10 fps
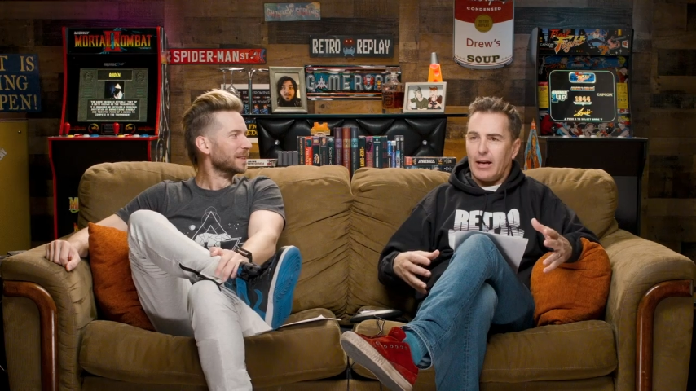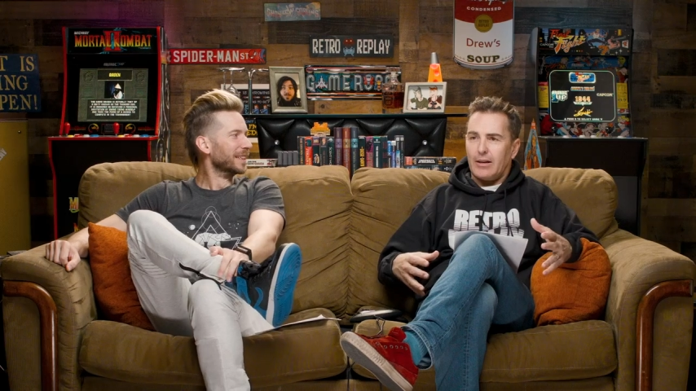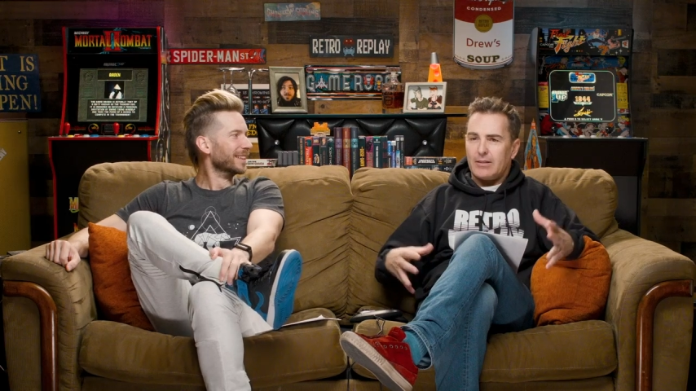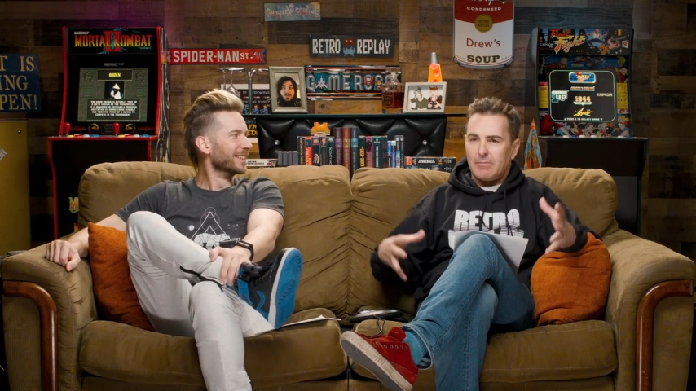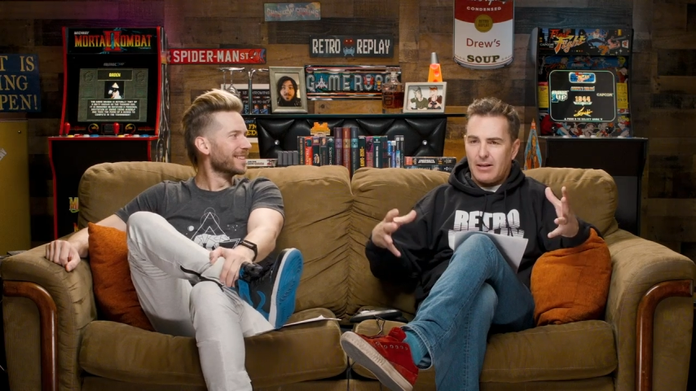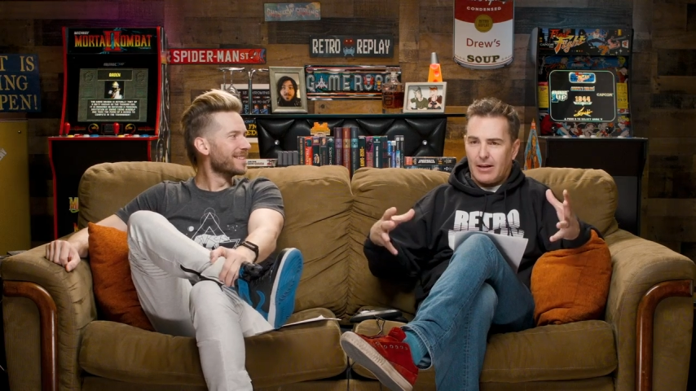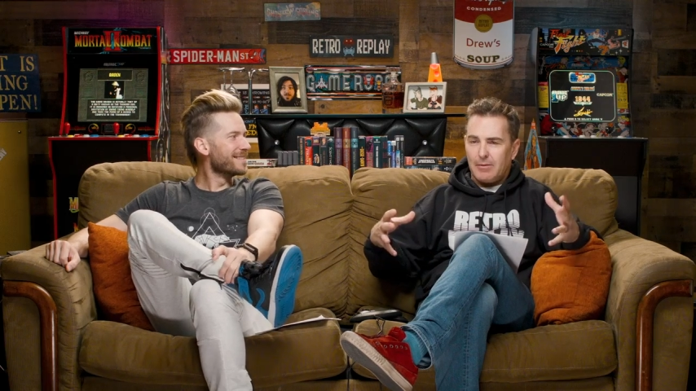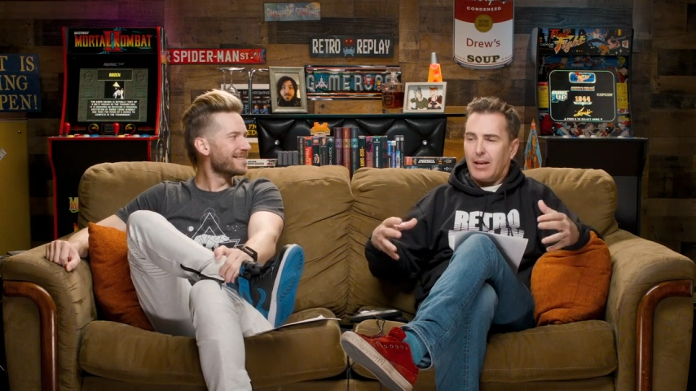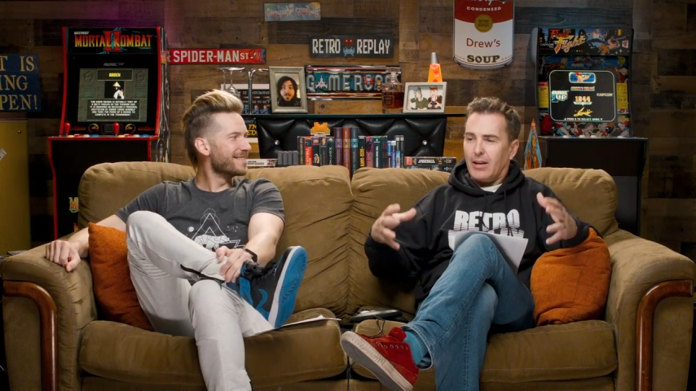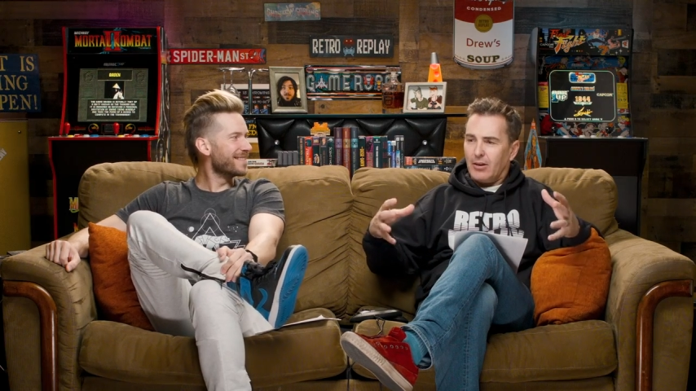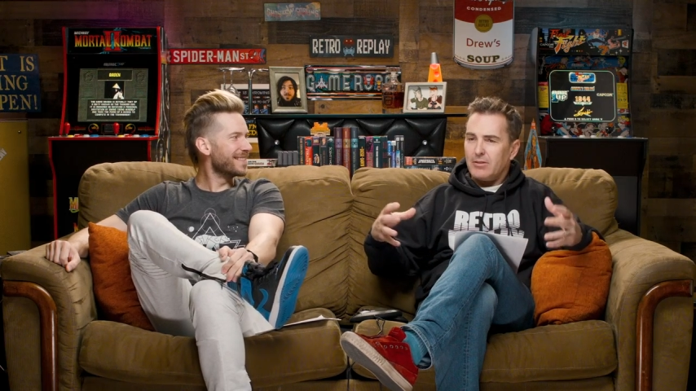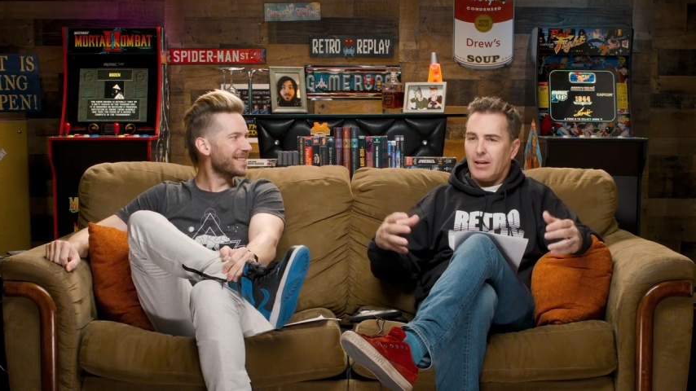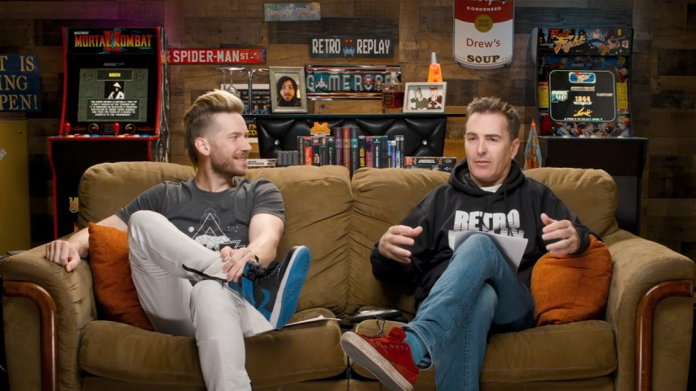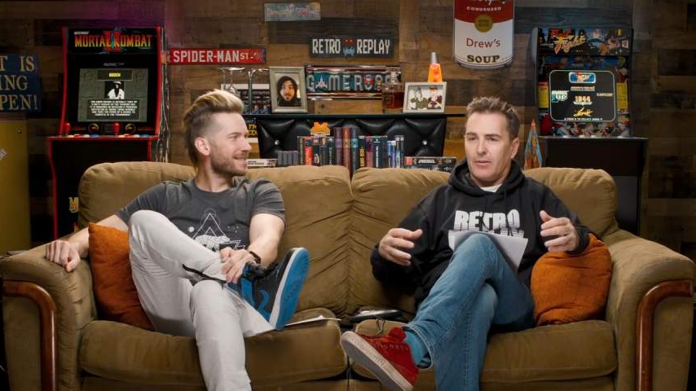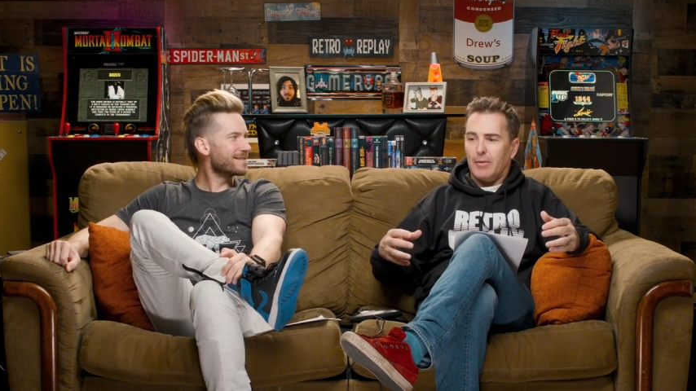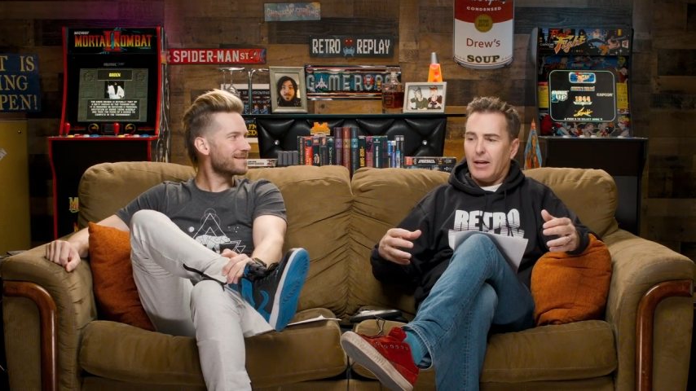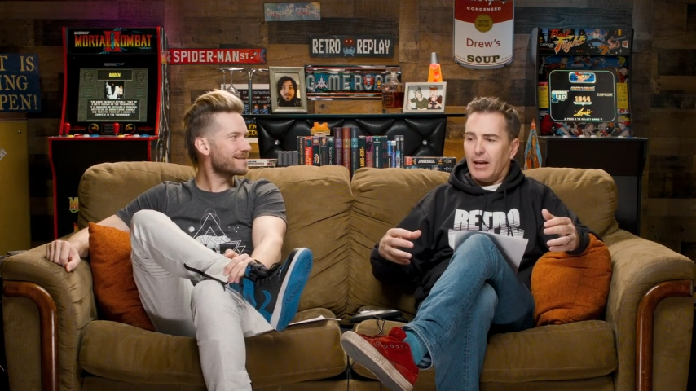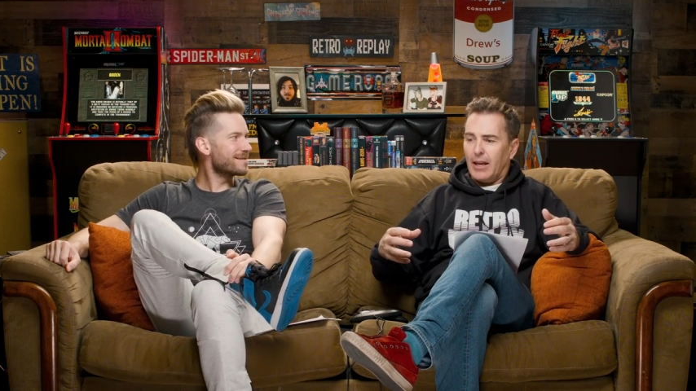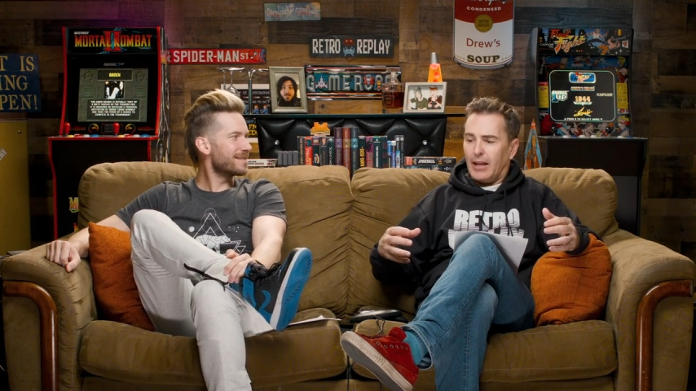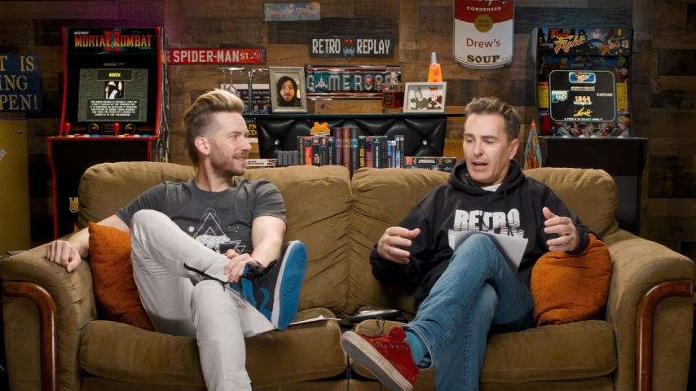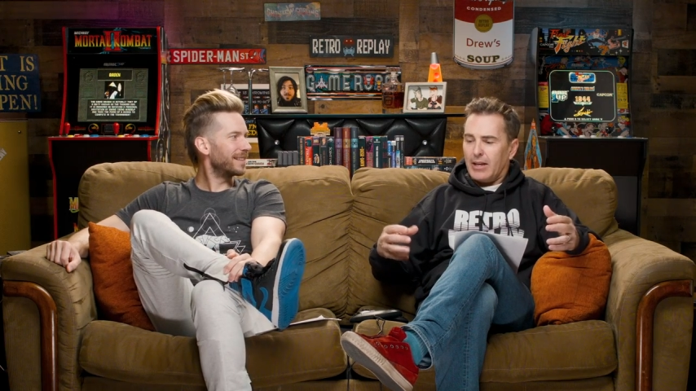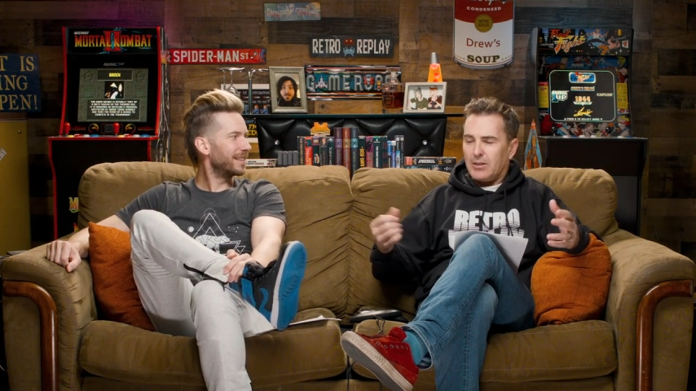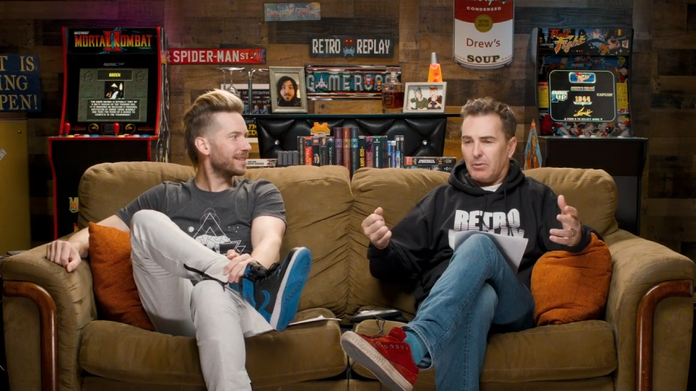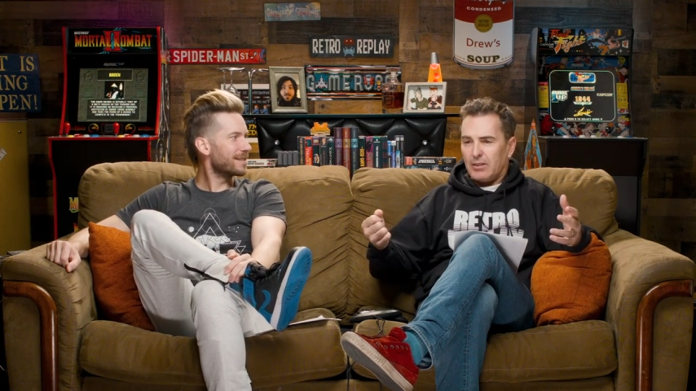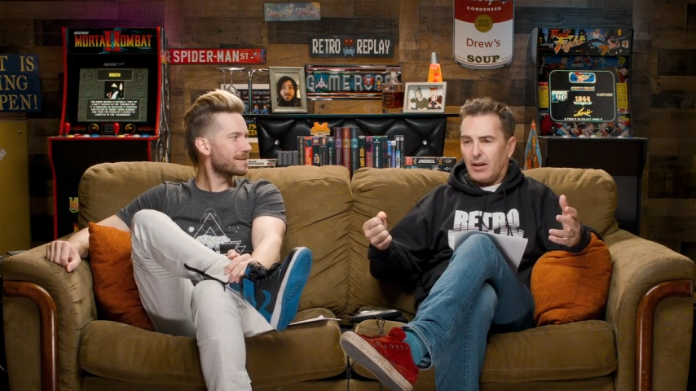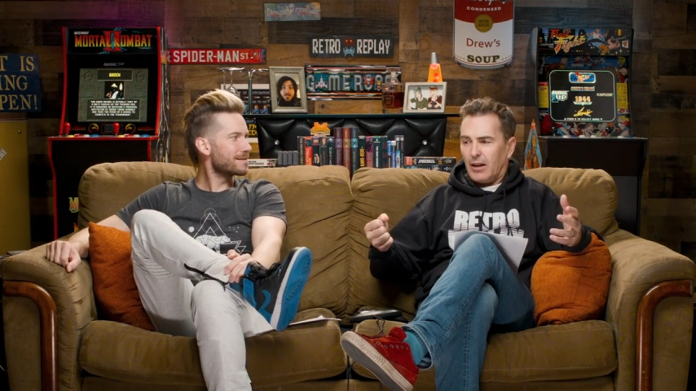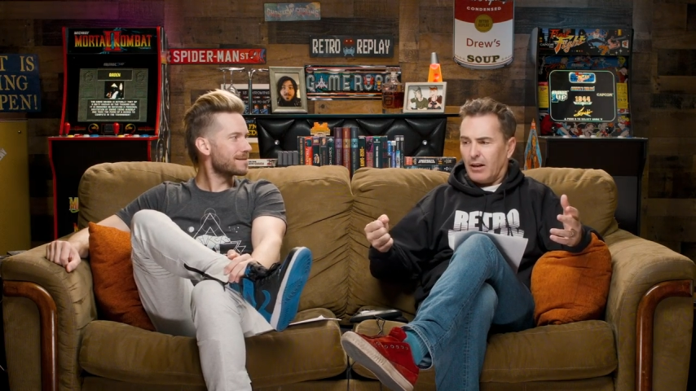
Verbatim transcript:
Speaker 1: guy goes, I'm going to come, and he goes after him, and the guy just pulls out a